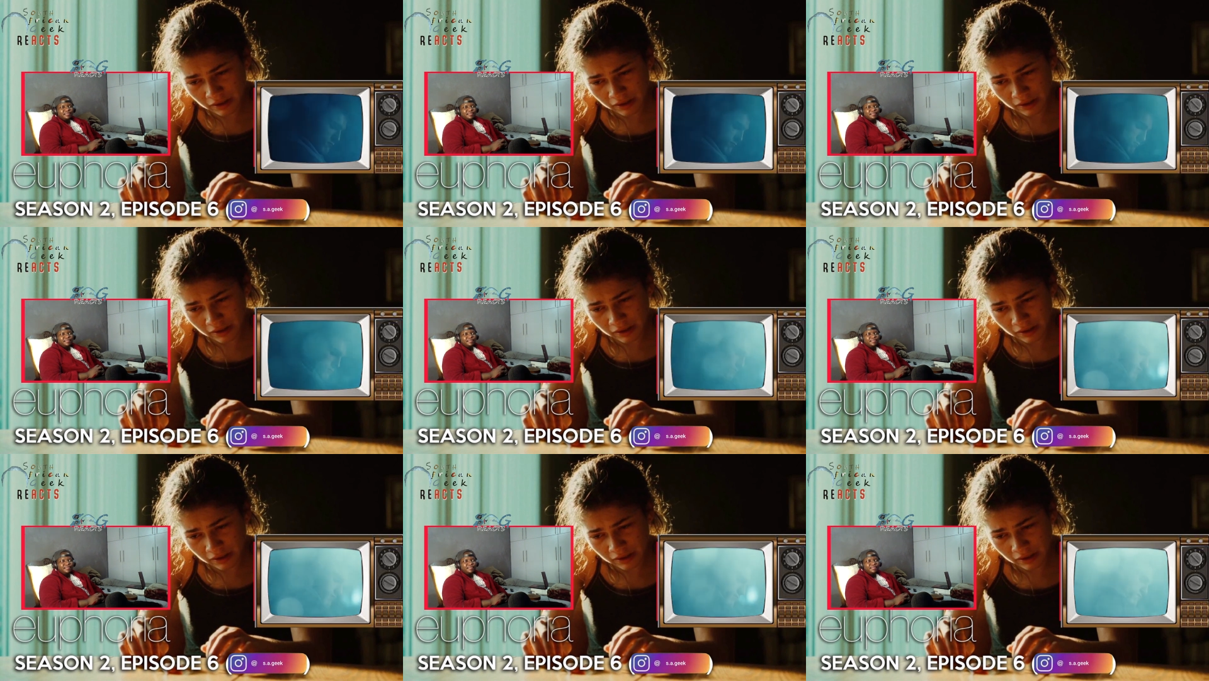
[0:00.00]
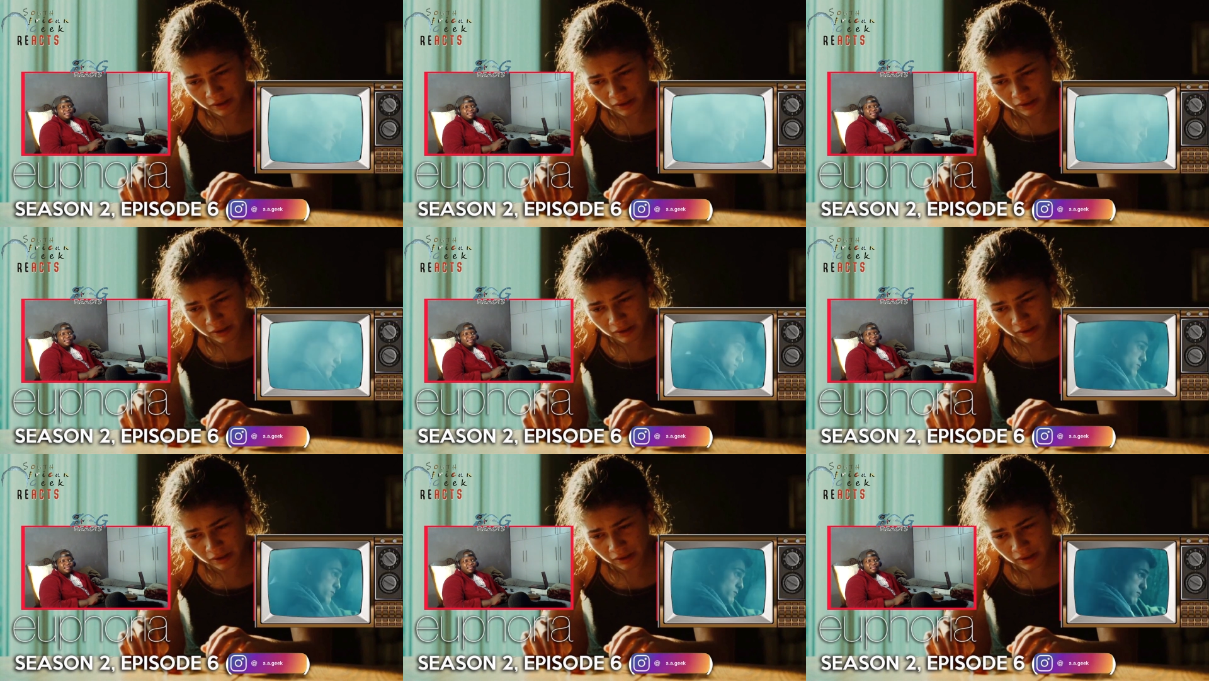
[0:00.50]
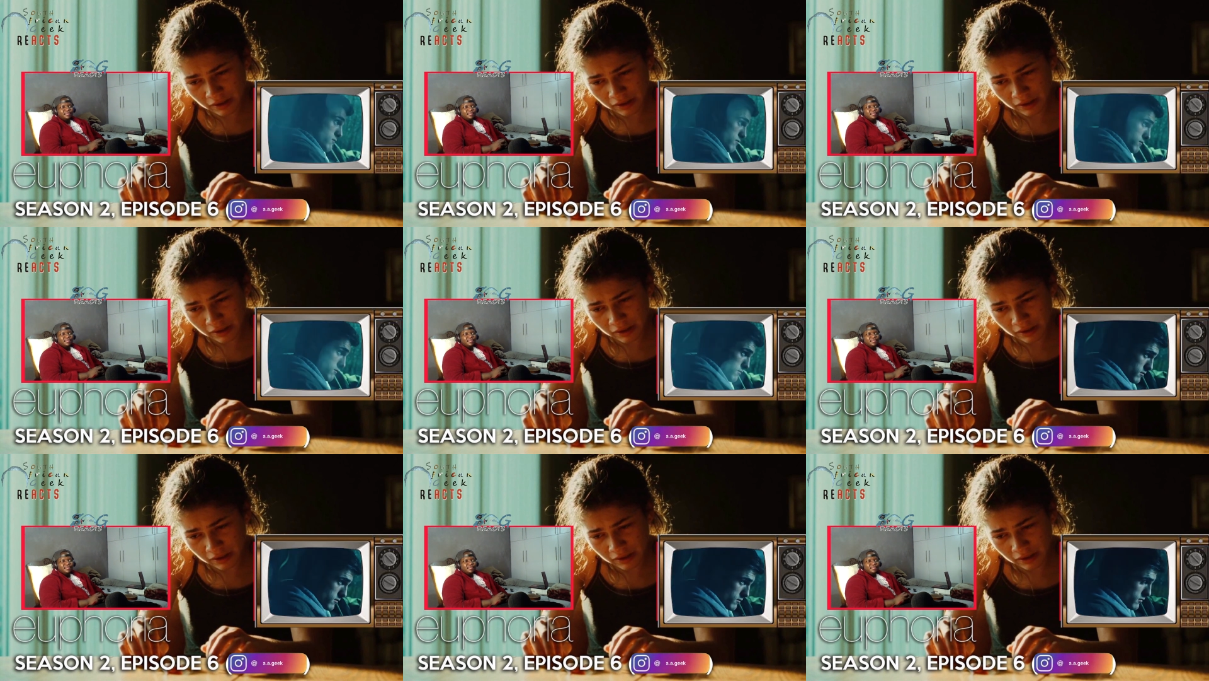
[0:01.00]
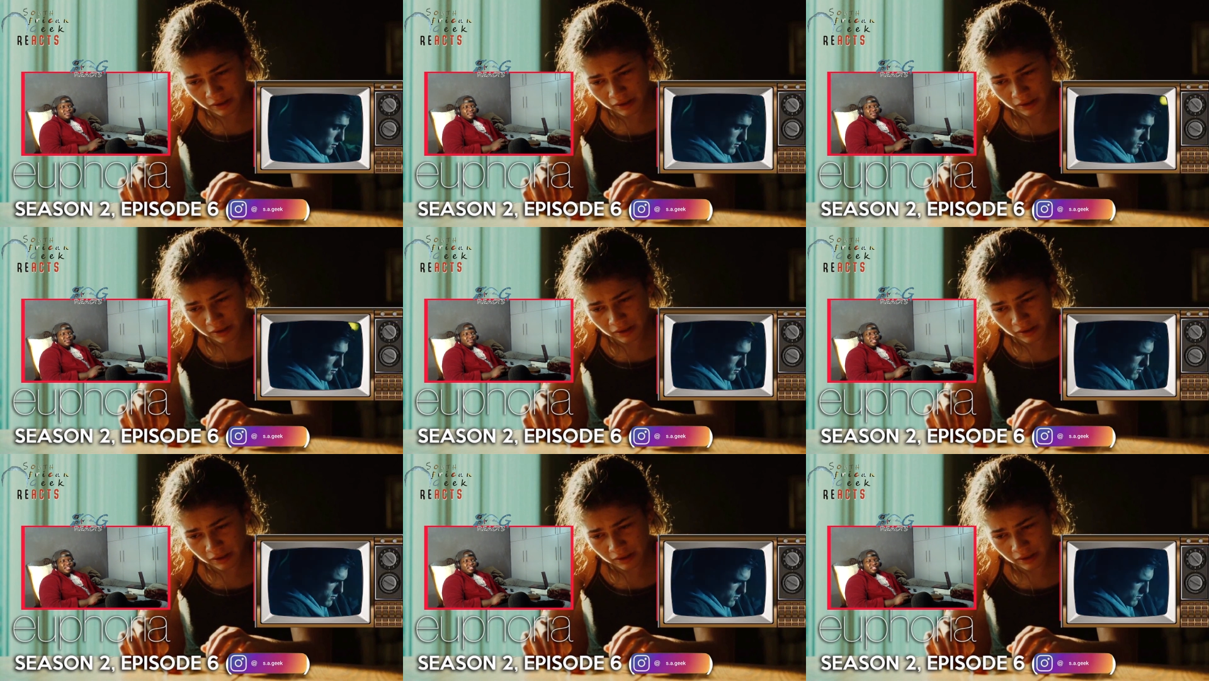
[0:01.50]

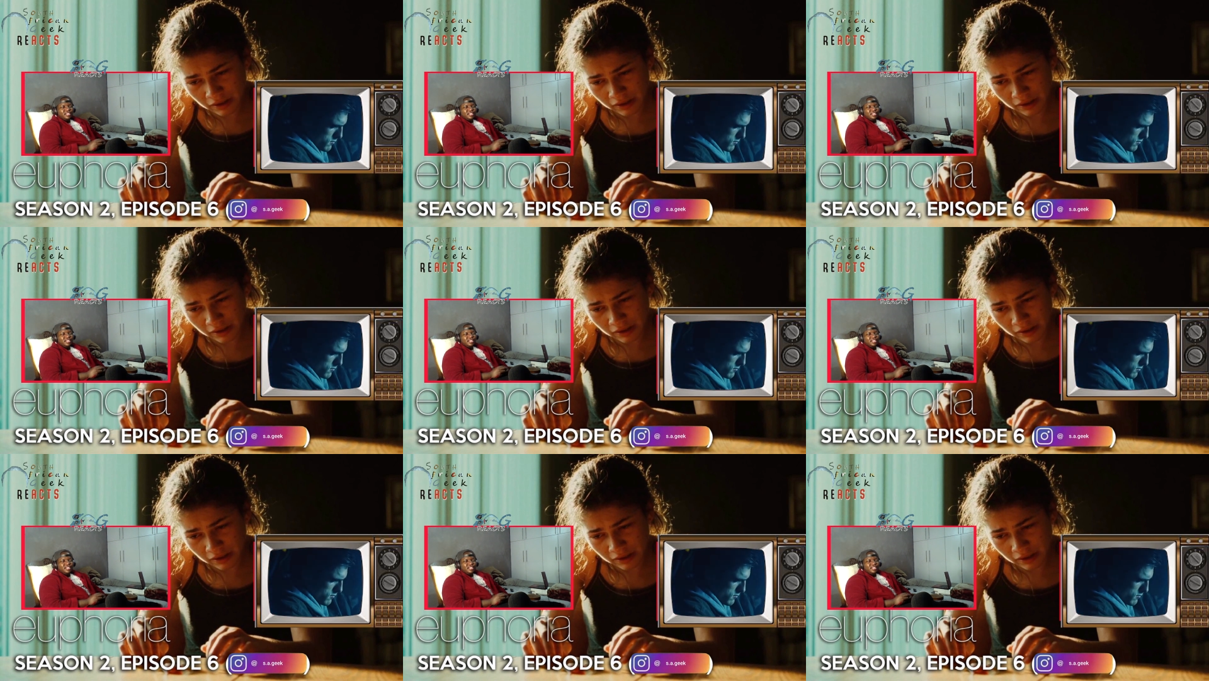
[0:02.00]
Nothing is said.